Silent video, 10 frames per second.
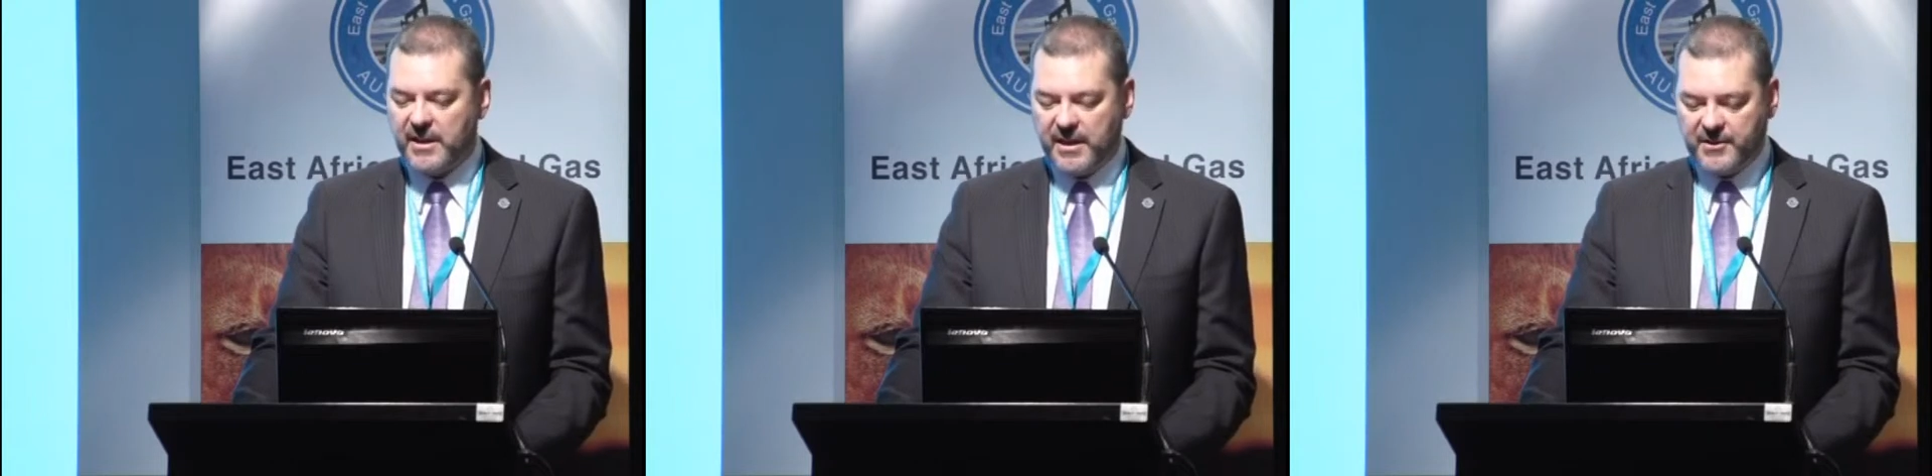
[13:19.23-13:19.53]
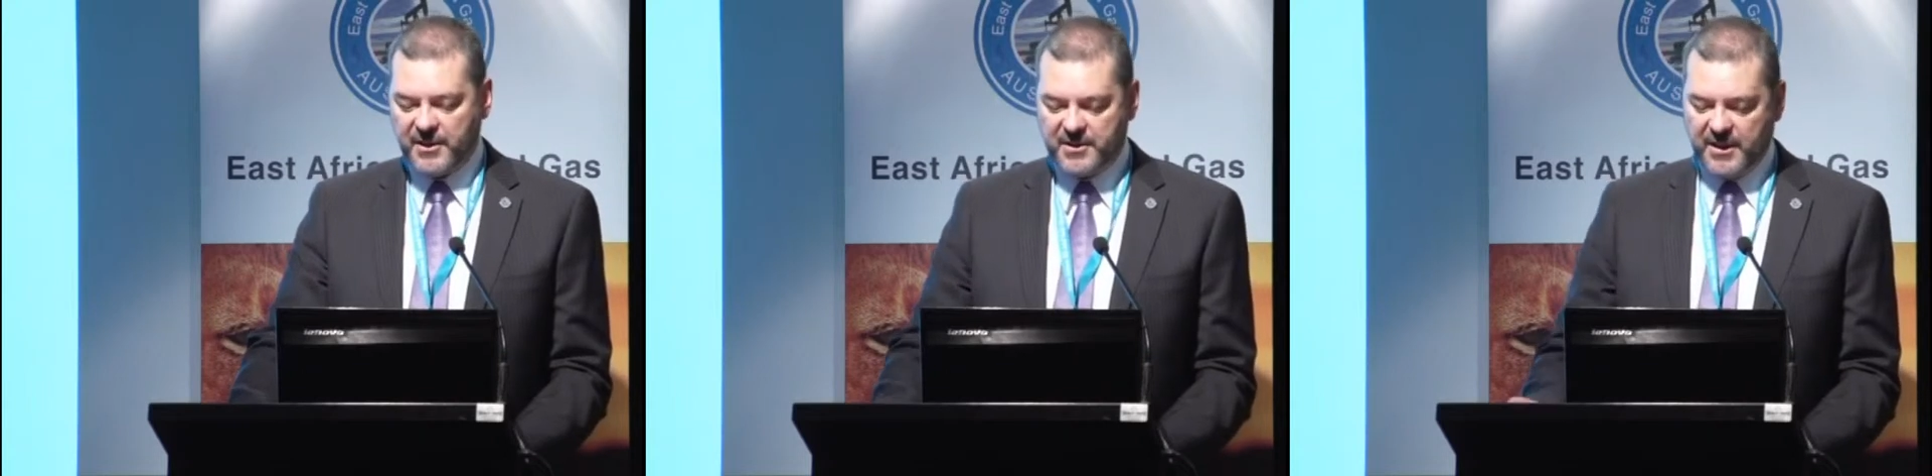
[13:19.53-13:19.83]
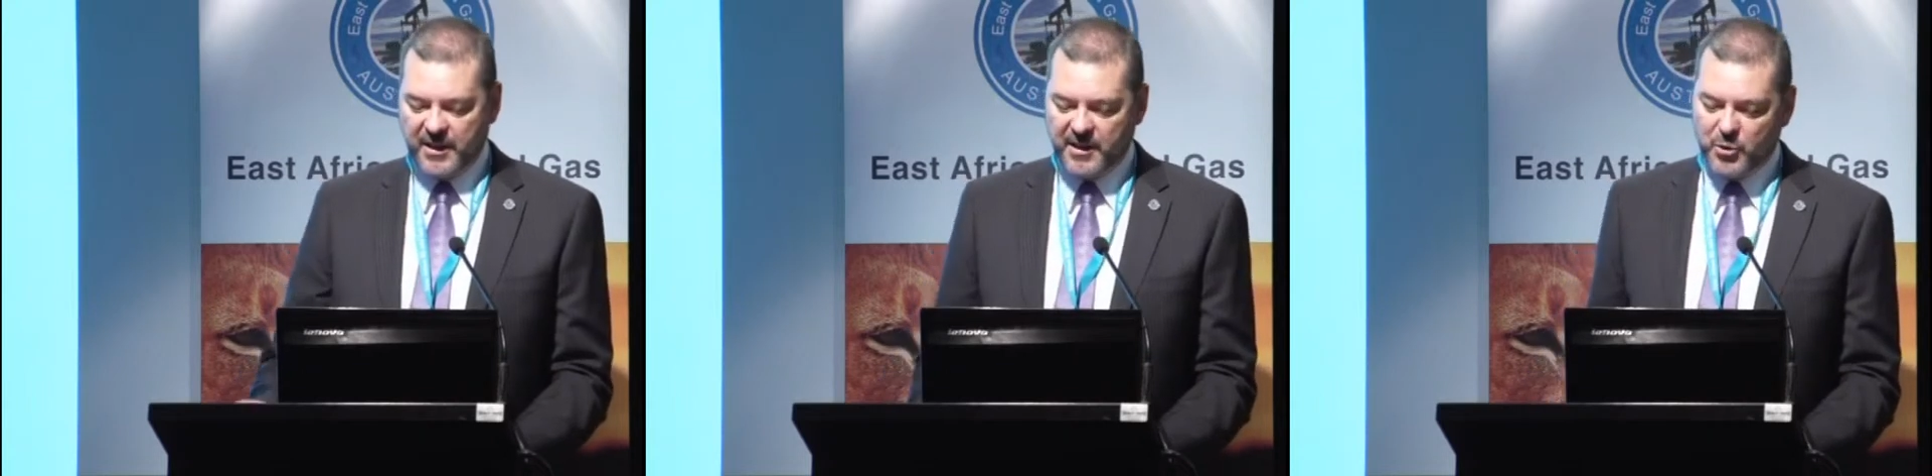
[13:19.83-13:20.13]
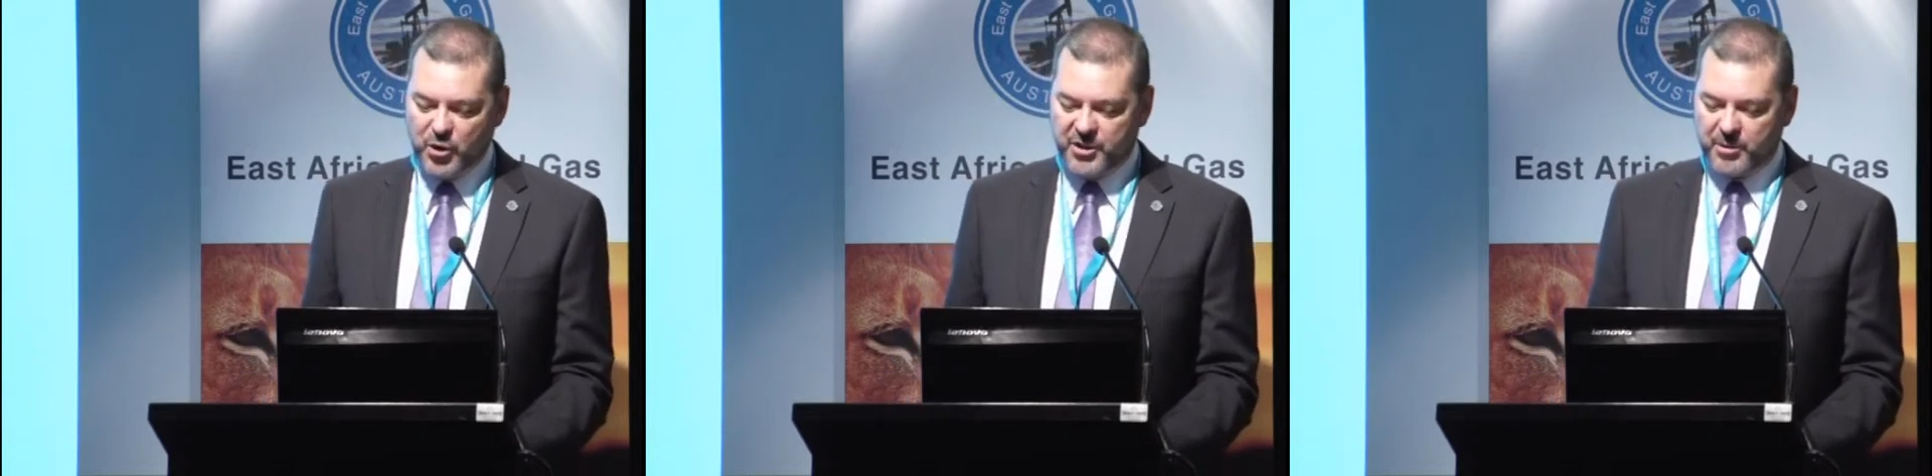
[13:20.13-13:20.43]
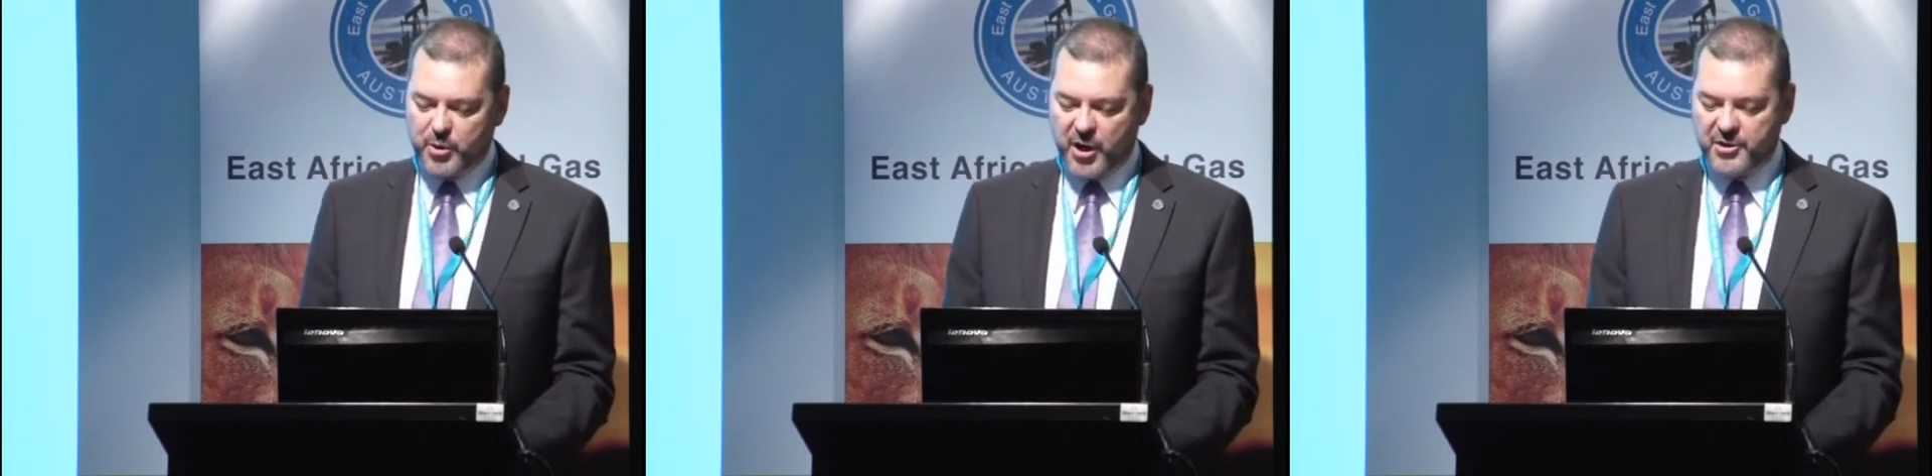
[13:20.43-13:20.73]
existing and
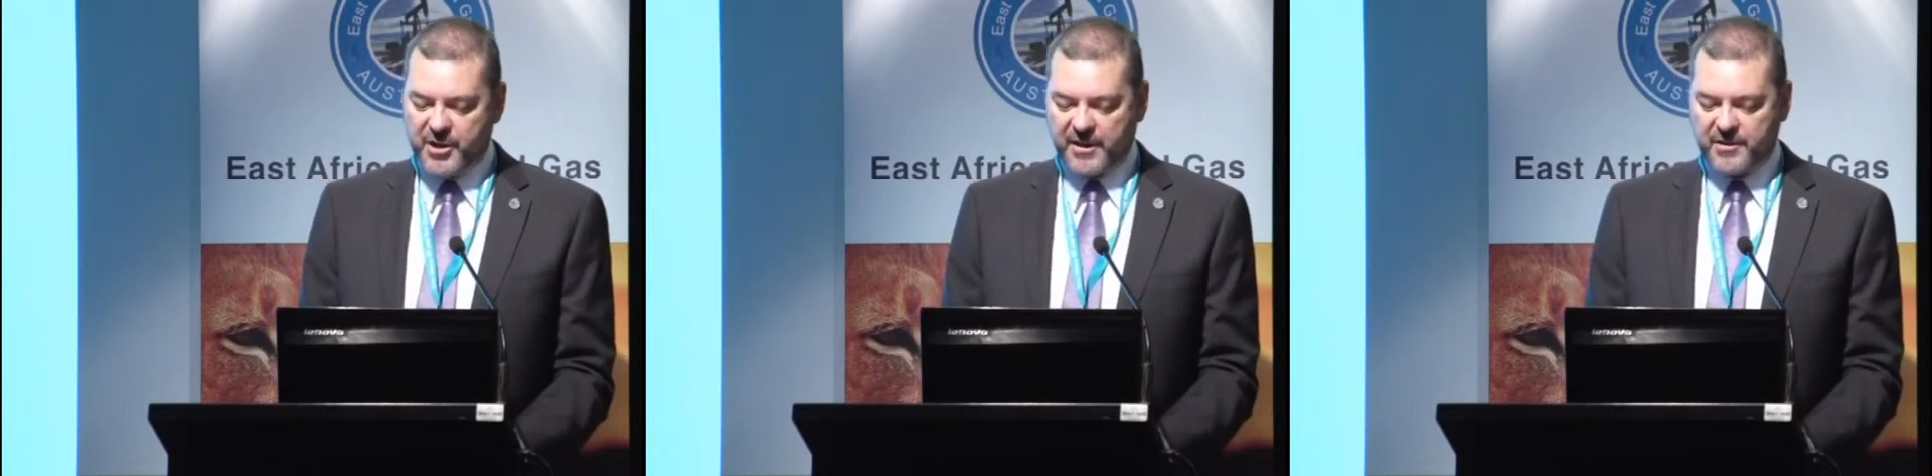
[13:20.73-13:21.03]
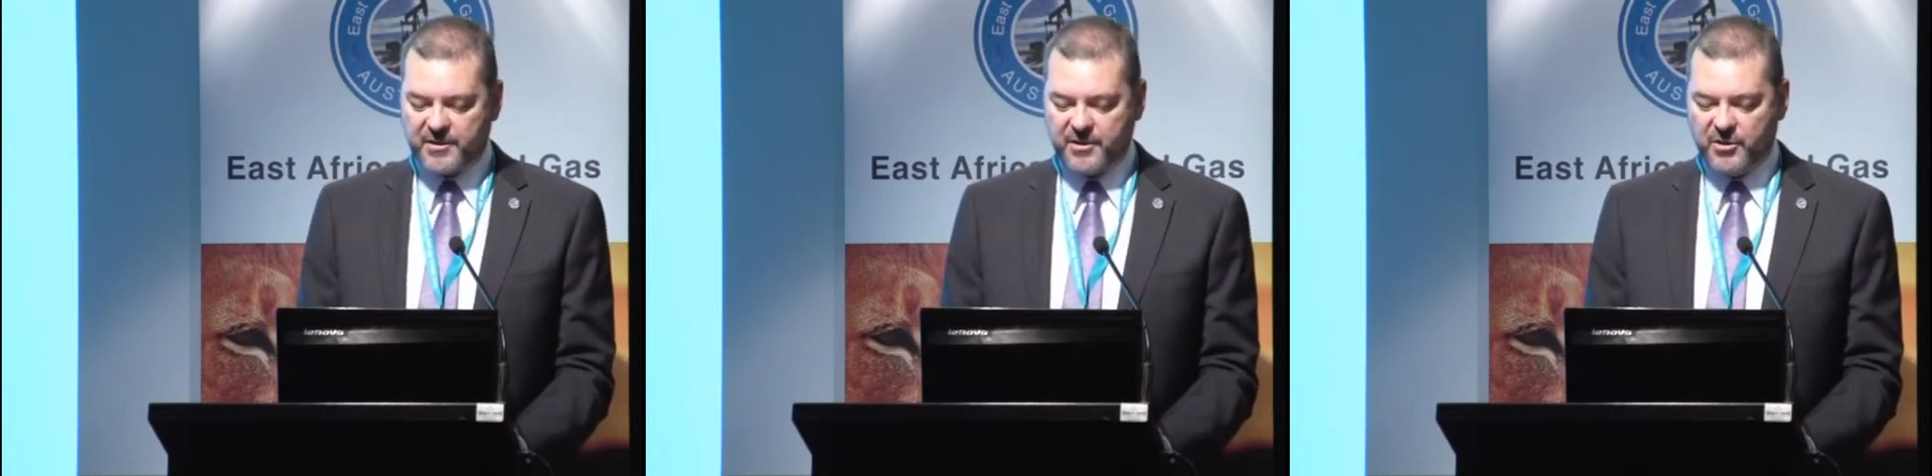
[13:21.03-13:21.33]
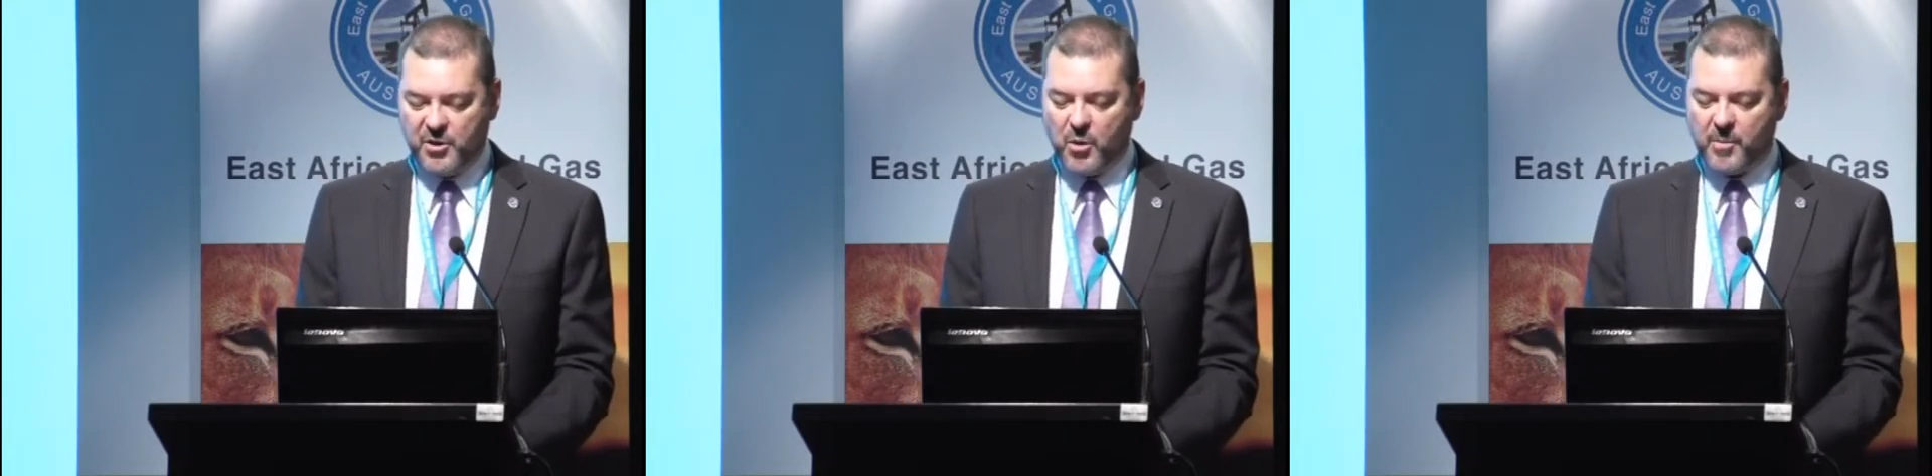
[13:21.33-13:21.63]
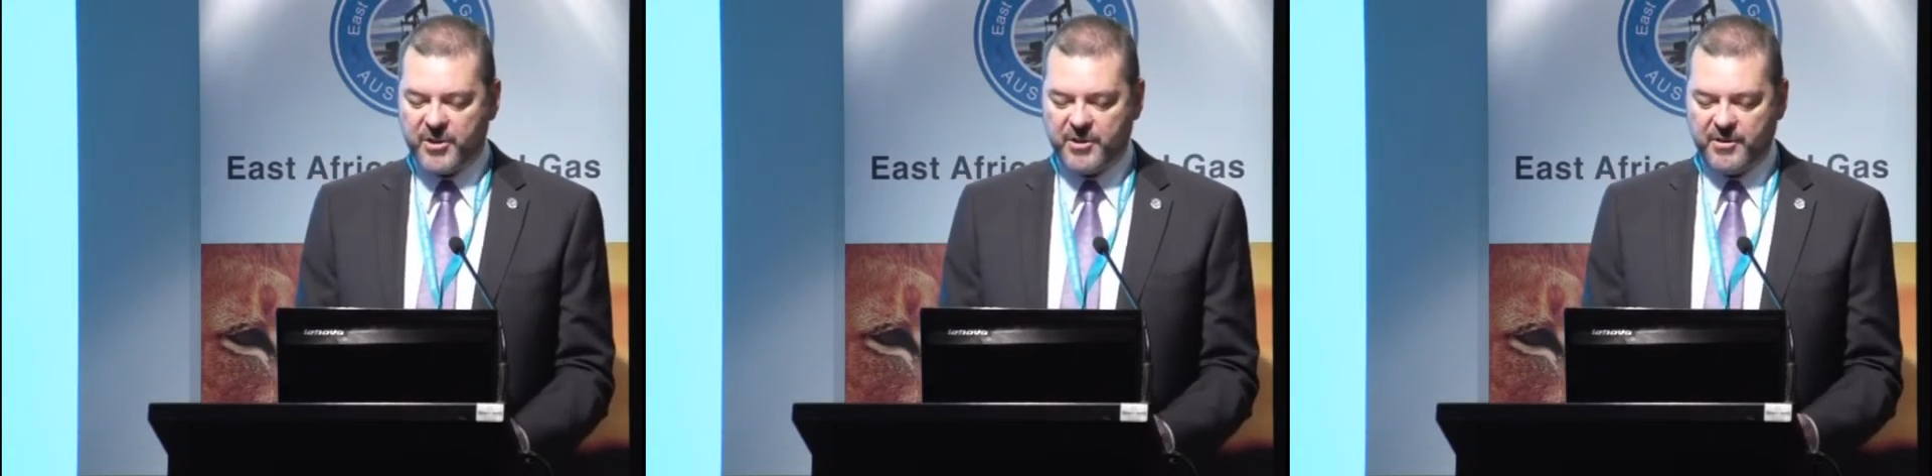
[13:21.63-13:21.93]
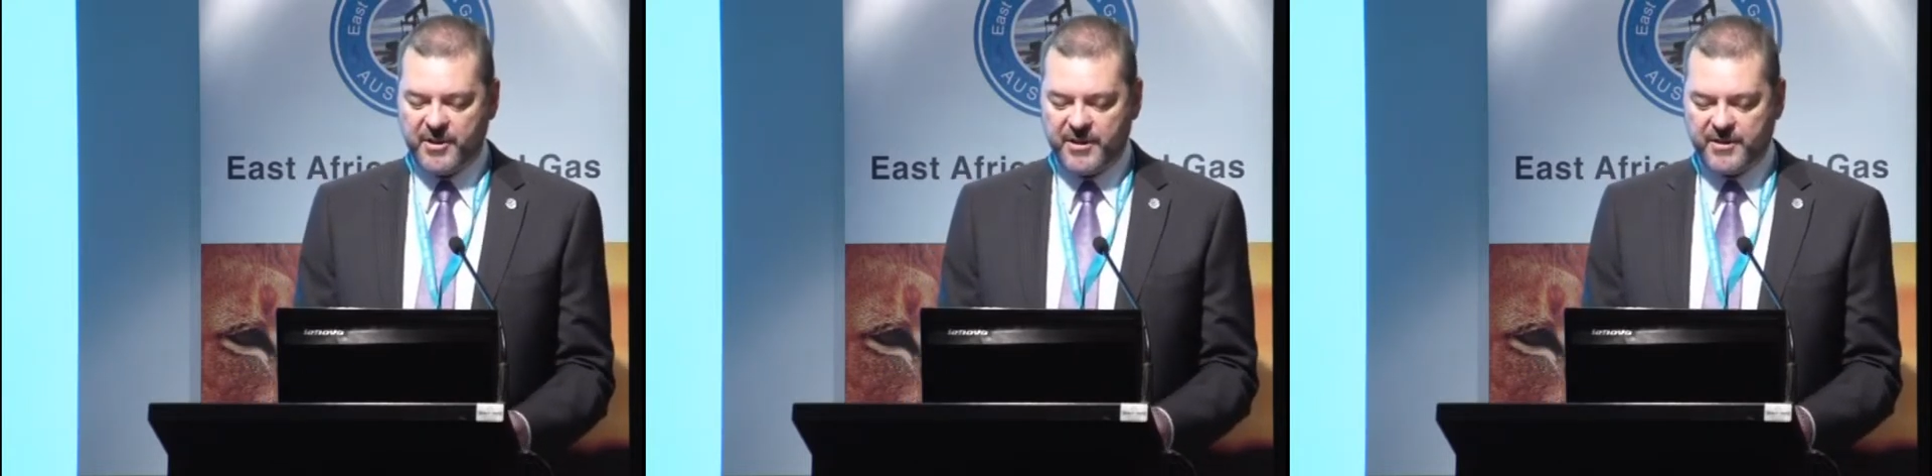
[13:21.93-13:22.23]
emerging projects, new
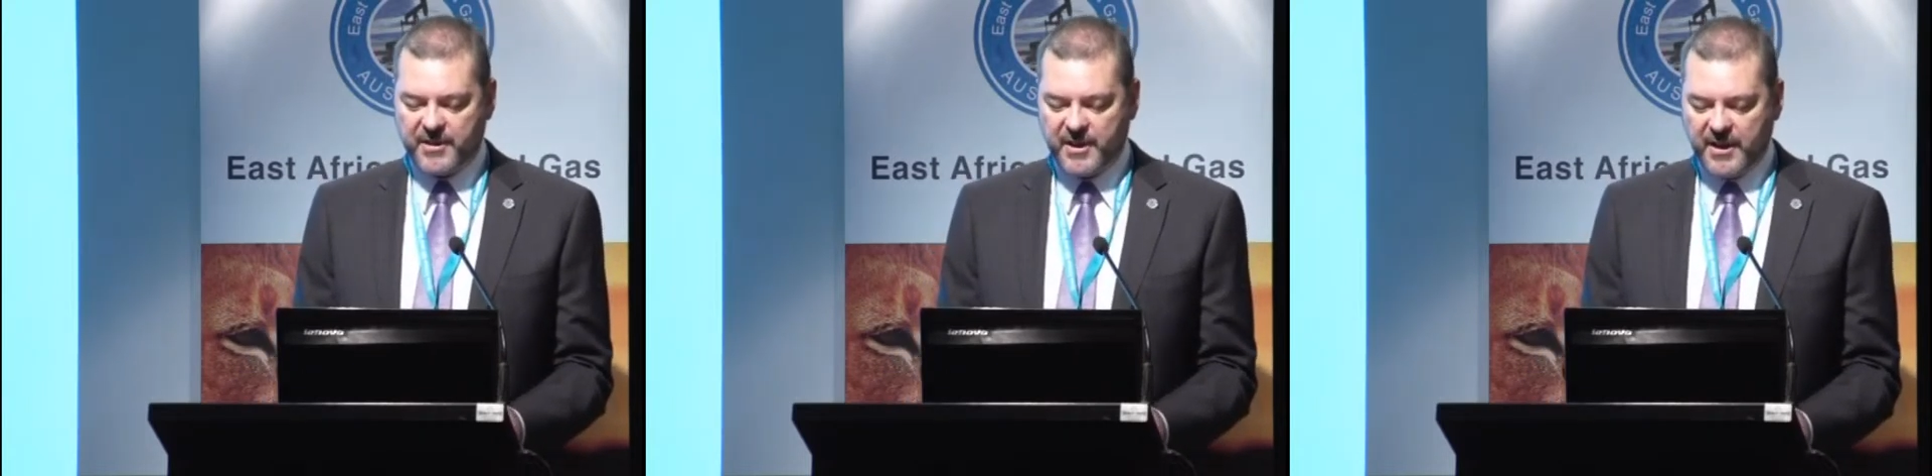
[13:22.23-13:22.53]
opportunities,